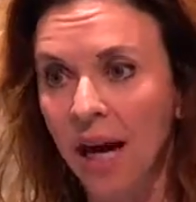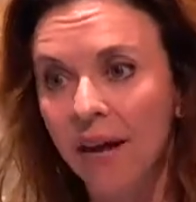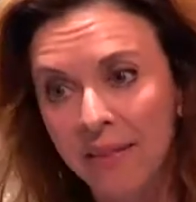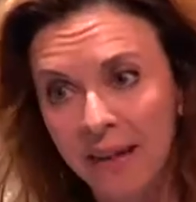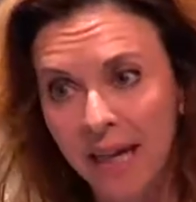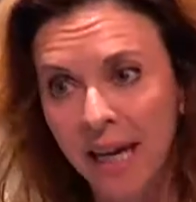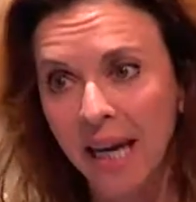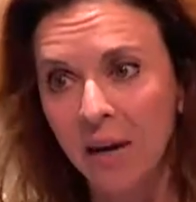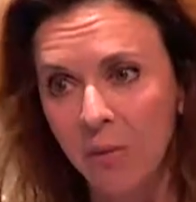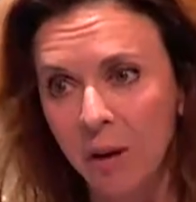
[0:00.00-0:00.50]
and
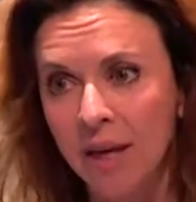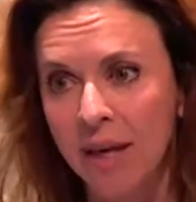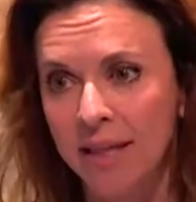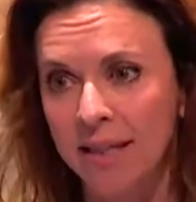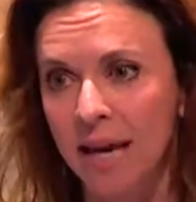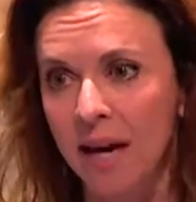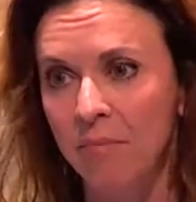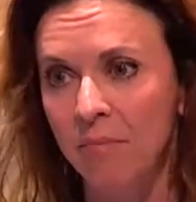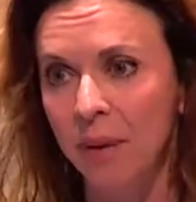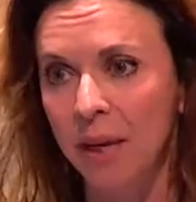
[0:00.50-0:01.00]
the gateway to
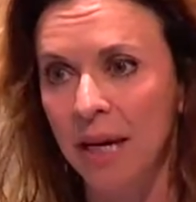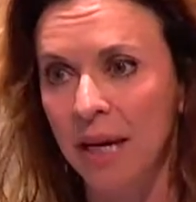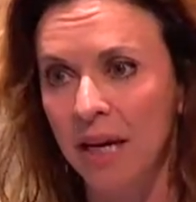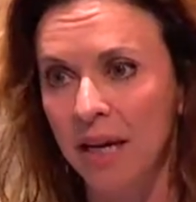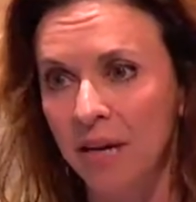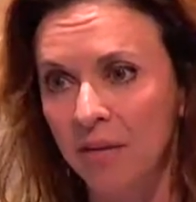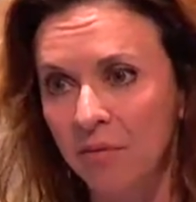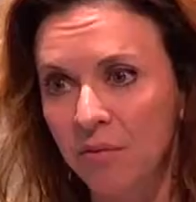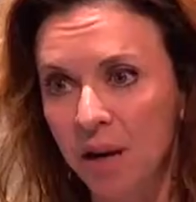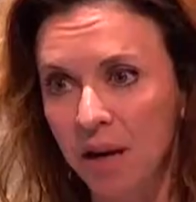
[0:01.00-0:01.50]

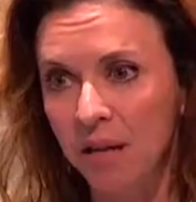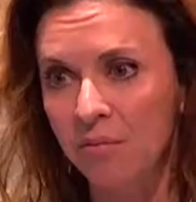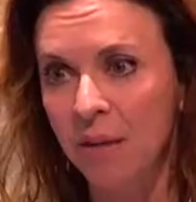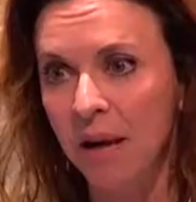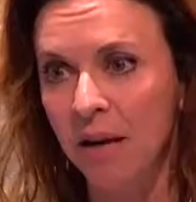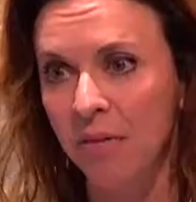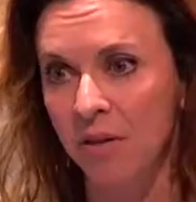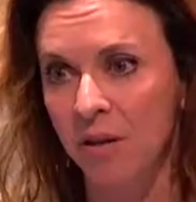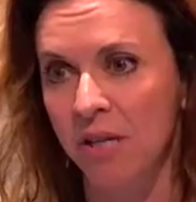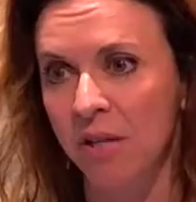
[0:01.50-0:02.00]
Tempe in
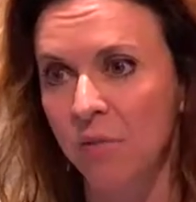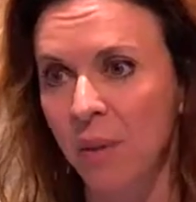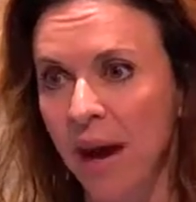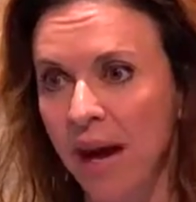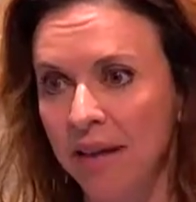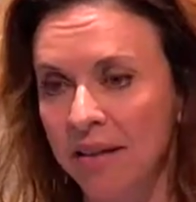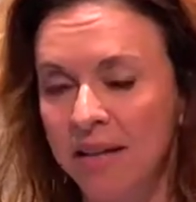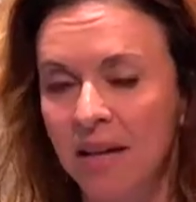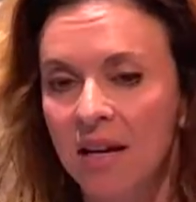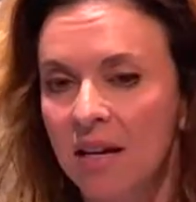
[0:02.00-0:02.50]
many
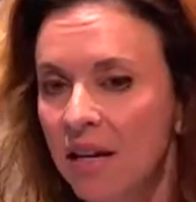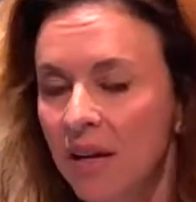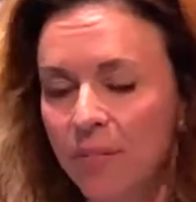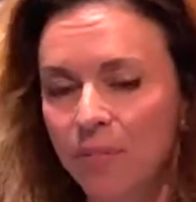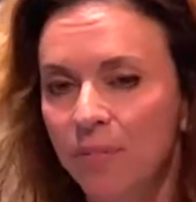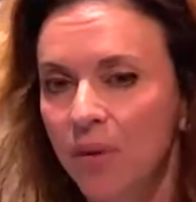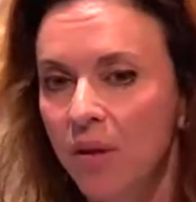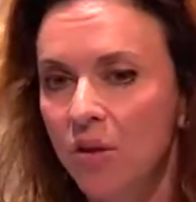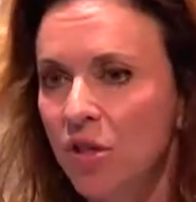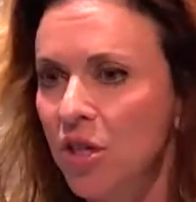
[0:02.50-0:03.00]
respects,
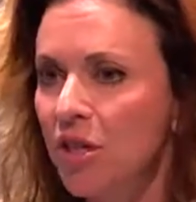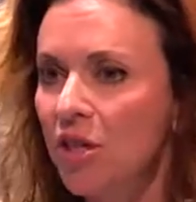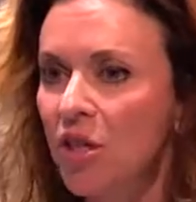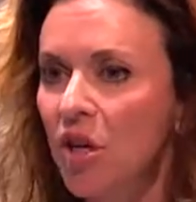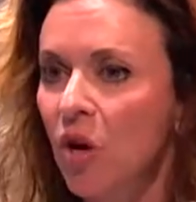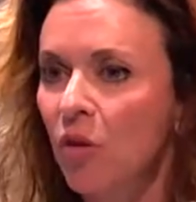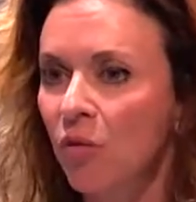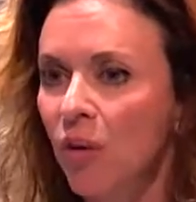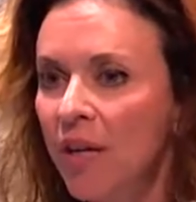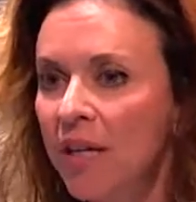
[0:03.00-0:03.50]
there's just
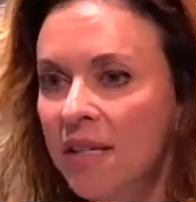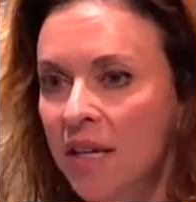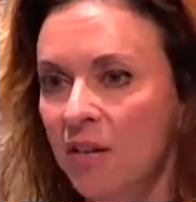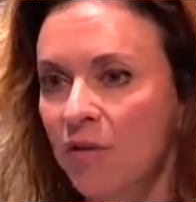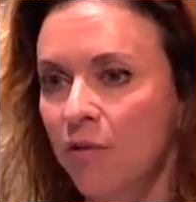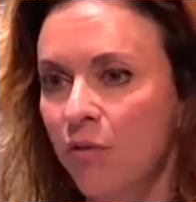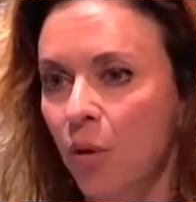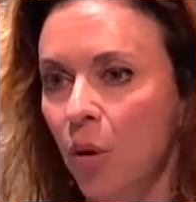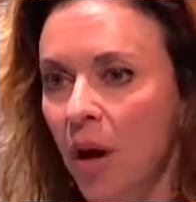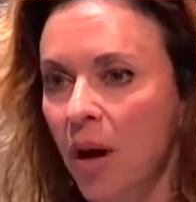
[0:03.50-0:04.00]
no
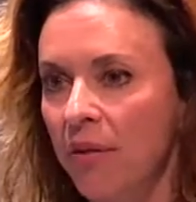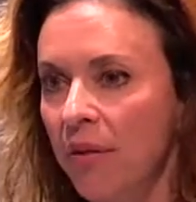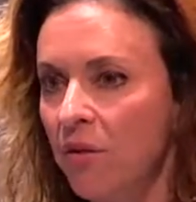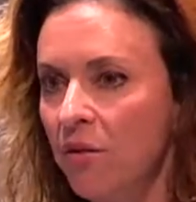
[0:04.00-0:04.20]
reason for it.